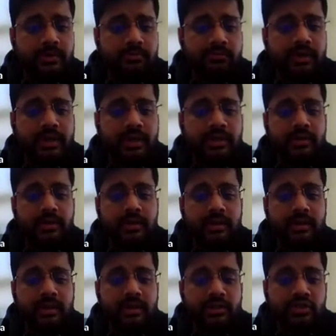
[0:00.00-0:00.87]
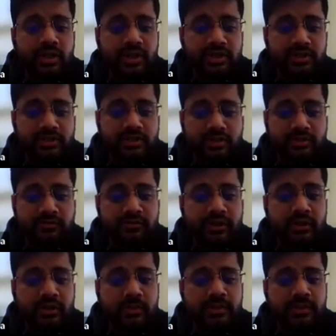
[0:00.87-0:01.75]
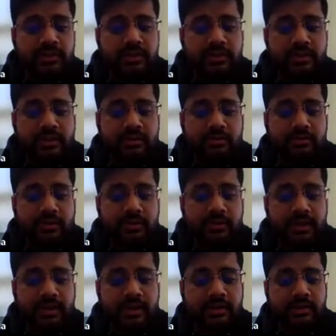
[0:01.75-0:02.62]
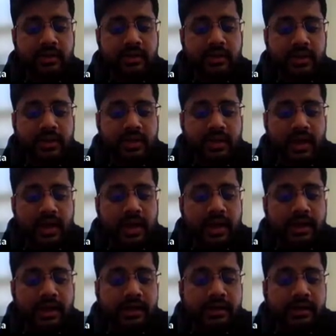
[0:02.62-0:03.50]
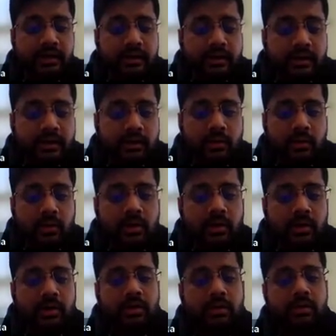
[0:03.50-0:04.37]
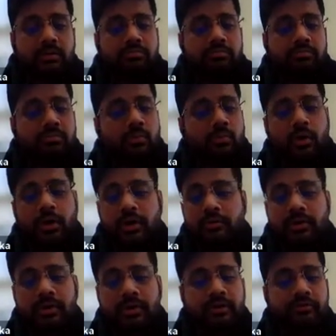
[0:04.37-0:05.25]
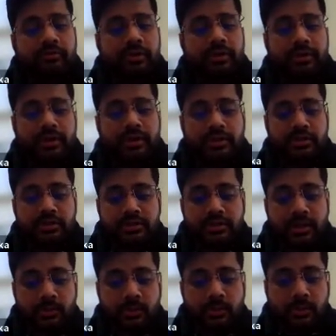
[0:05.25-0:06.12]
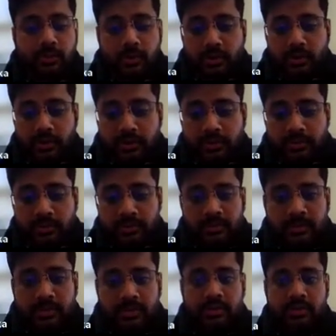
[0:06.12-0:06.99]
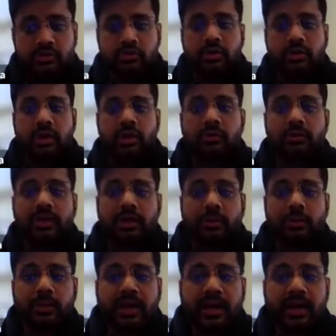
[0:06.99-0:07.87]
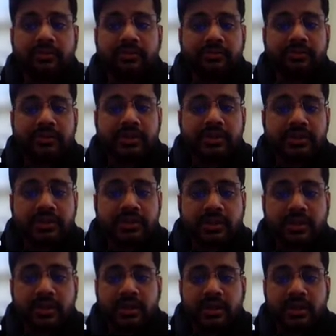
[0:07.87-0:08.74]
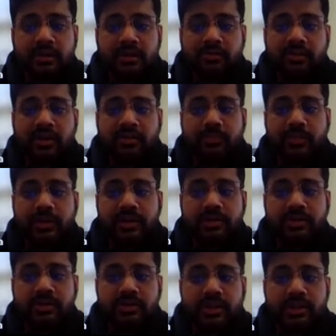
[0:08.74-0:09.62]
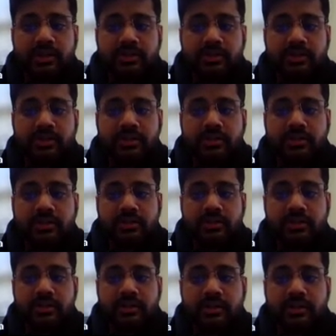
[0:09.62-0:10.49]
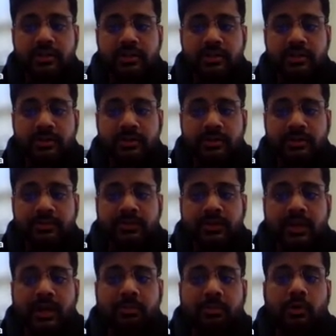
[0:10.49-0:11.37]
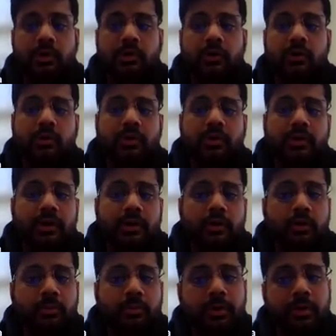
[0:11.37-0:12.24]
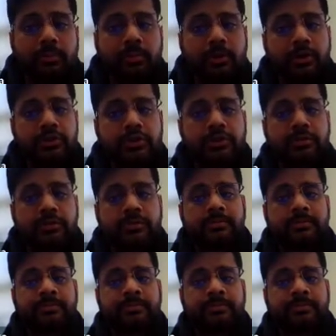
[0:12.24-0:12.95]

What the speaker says: We can change the frequency, we can add whatever configurations that we want. So now that we have this, we have made the changes. I'm going to click on publish.